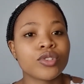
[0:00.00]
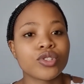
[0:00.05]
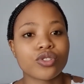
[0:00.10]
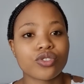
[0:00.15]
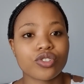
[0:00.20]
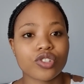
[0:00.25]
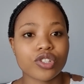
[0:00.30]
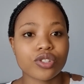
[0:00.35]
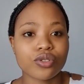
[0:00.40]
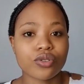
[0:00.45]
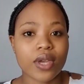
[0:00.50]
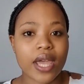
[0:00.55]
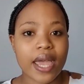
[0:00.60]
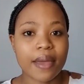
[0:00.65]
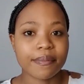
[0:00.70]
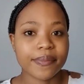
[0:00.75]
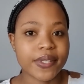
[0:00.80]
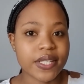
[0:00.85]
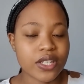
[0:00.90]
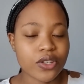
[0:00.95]
just to
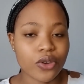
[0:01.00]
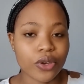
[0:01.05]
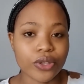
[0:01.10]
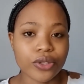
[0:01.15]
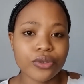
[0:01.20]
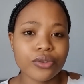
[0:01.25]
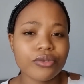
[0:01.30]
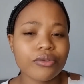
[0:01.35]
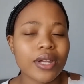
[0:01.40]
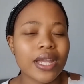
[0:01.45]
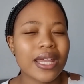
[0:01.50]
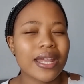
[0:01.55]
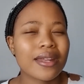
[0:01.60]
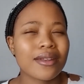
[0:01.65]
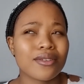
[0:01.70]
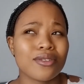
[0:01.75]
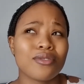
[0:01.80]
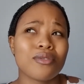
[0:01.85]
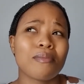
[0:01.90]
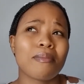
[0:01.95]
empty your urine.
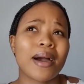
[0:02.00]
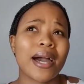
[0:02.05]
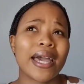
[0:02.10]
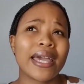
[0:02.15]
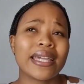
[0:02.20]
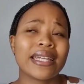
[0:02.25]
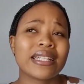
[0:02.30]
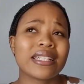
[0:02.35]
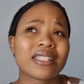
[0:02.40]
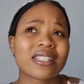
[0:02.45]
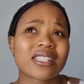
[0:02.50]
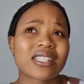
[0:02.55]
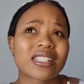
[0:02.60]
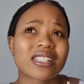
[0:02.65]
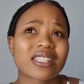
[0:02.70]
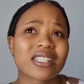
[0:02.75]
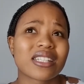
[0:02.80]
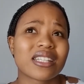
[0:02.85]
You might